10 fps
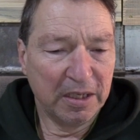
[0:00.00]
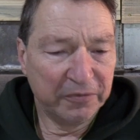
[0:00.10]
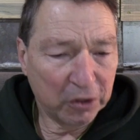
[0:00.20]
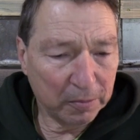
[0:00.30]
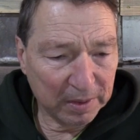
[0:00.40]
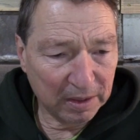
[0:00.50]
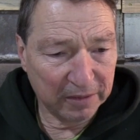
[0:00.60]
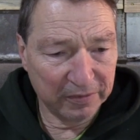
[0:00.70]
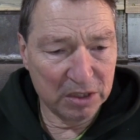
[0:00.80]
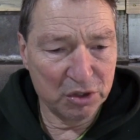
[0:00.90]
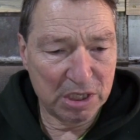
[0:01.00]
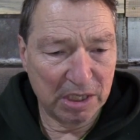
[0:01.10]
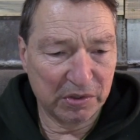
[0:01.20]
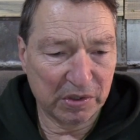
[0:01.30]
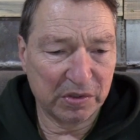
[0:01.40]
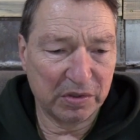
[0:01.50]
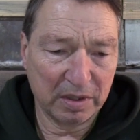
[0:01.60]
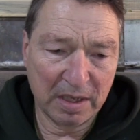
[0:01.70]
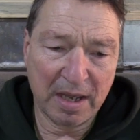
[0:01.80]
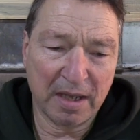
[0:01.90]
if you believe in Jesus
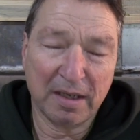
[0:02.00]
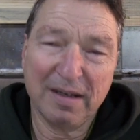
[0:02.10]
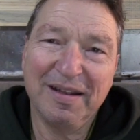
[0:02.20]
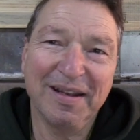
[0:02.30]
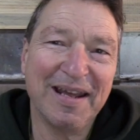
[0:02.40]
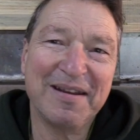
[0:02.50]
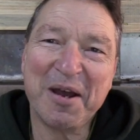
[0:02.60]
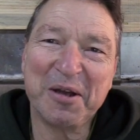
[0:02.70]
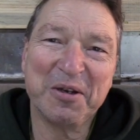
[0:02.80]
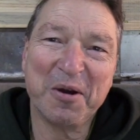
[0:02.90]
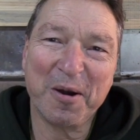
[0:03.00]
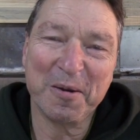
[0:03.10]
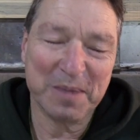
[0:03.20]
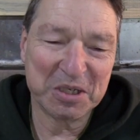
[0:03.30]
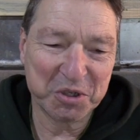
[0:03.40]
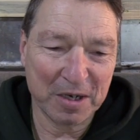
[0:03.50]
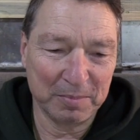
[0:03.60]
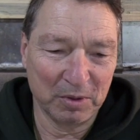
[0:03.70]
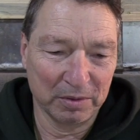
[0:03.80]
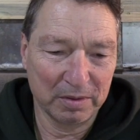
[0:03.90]
today, let not your heart be
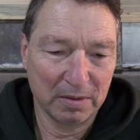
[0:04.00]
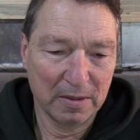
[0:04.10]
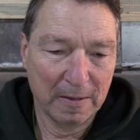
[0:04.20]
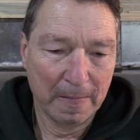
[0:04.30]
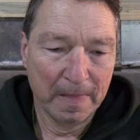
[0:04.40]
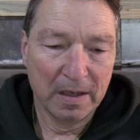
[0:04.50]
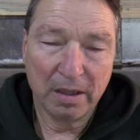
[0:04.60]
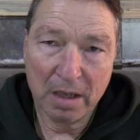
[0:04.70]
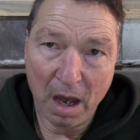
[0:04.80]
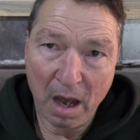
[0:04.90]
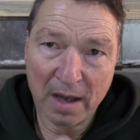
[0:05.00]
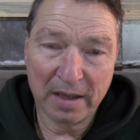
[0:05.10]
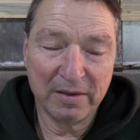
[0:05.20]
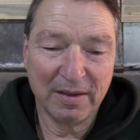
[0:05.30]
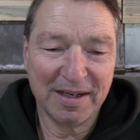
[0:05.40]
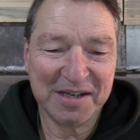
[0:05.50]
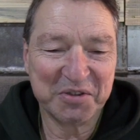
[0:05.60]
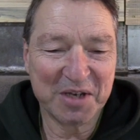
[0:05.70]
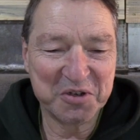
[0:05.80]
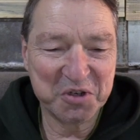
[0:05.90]
troubled. God
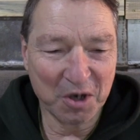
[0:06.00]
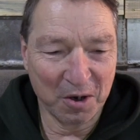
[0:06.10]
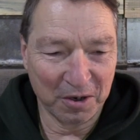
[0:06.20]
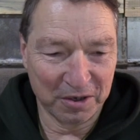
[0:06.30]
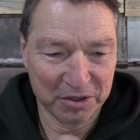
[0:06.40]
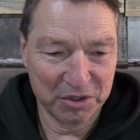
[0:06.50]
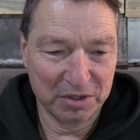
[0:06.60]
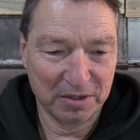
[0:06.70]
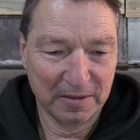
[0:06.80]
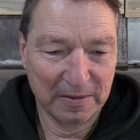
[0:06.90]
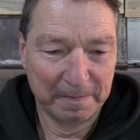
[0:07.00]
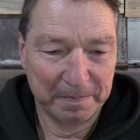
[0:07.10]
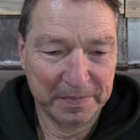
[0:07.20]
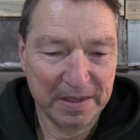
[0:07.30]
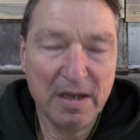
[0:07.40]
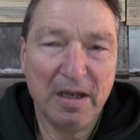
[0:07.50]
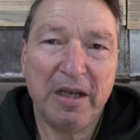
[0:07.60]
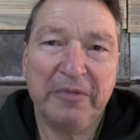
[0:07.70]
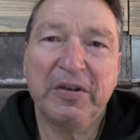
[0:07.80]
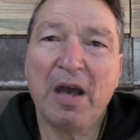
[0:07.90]
is in charge.
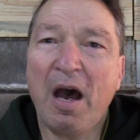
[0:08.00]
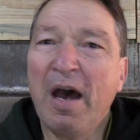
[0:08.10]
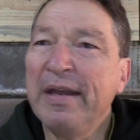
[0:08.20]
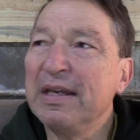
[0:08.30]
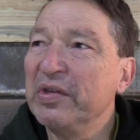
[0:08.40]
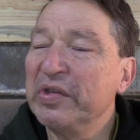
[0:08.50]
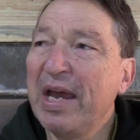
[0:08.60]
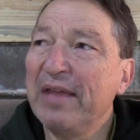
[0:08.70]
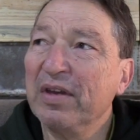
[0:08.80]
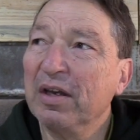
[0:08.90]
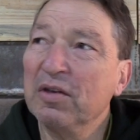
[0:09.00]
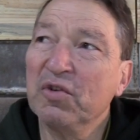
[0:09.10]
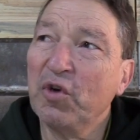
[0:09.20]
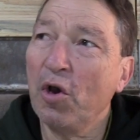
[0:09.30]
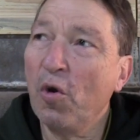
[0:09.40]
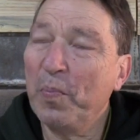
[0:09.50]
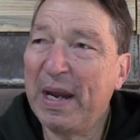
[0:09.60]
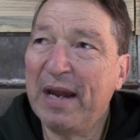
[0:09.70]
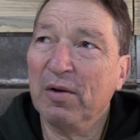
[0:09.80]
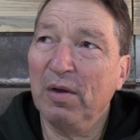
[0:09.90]
If God is at the control
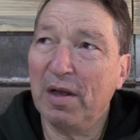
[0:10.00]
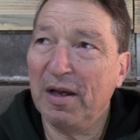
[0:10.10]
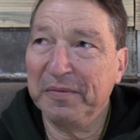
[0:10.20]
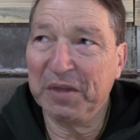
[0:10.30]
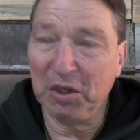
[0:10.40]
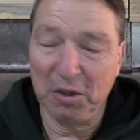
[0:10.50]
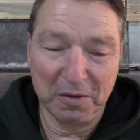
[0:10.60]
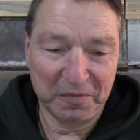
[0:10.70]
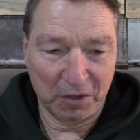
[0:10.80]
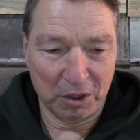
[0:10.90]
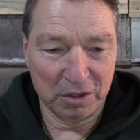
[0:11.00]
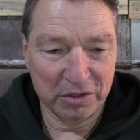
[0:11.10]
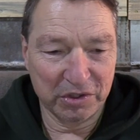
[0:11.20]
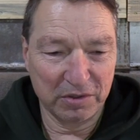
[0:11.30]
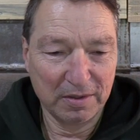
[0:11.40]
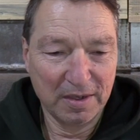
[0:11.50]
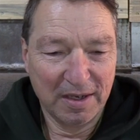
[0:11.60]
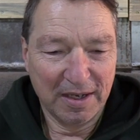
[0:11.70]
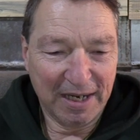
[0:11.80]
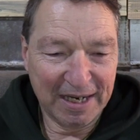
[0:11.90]
panel of the universe,
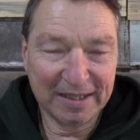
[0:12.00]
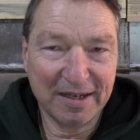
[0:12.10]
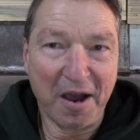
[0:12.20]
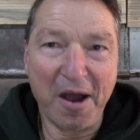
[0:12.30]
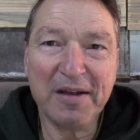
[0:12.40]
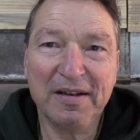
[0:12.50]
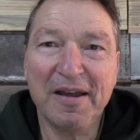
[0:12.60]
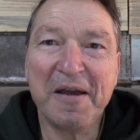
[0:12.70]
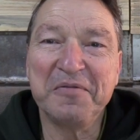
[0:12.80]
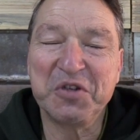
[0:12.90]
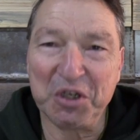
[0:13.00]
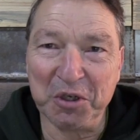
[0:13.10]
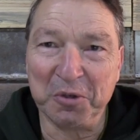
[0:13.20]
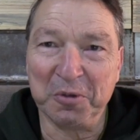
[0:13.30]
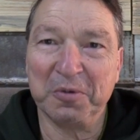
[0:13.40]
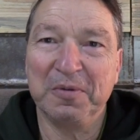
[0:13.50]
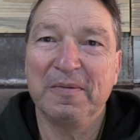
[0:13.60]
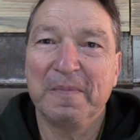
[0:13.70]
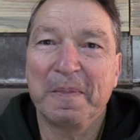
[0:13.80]
and God loves you,